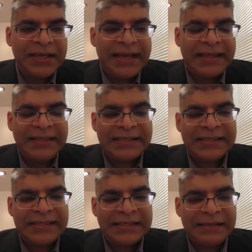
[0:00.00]
And this
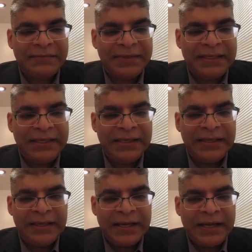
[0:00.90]
system really
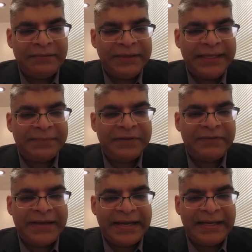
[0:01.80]
it
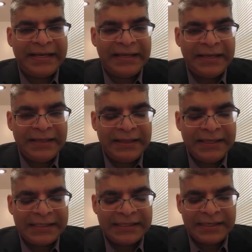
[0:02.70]
provided
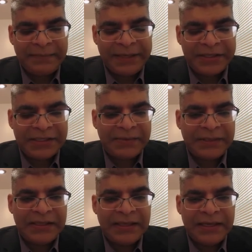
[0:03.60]
these patients
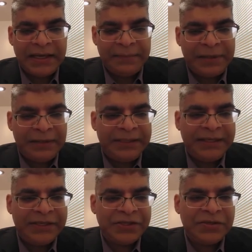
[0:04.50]
with
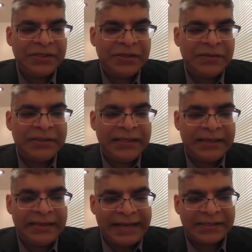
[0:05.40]
pulmonary issues,
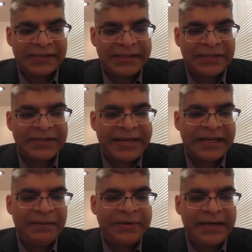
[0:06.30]
their exercise
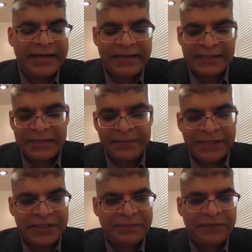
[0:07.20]
tracking progress, their
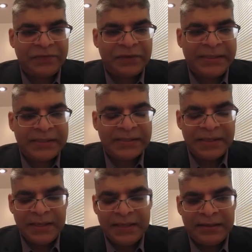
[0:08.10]
patient performance,
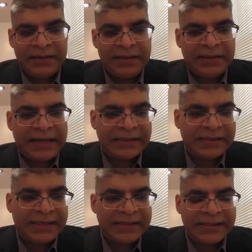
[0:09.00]
their
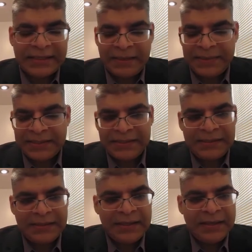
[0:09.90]
exercise assignments,
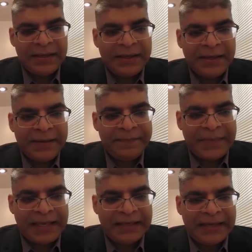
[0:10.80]
and
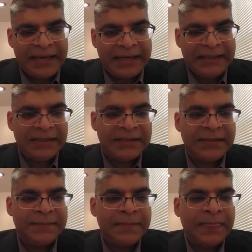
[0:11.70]
their
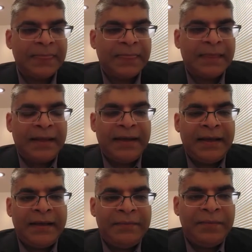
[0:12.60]
guidance.
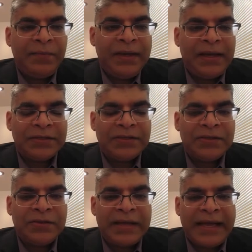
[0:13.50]
We
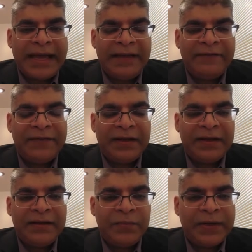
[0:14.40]
also have
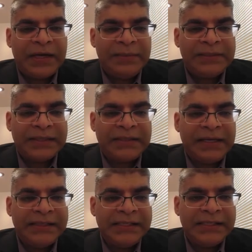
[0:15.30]
wearable
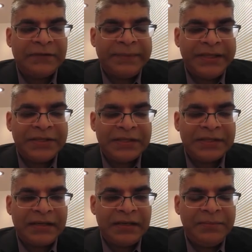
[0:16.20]
technologies for patients
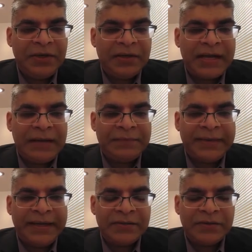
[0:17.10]
that are
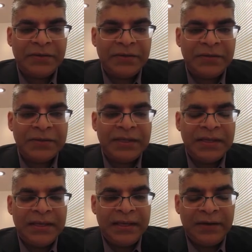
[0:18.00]
immunocompromised or those
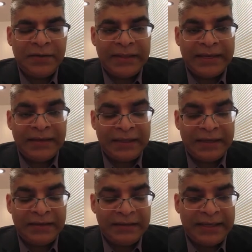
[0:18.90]

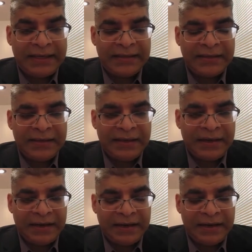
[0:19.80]
that
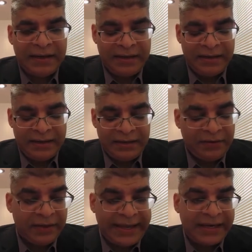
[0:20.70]

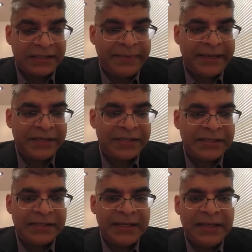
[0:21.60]
are cancer patients.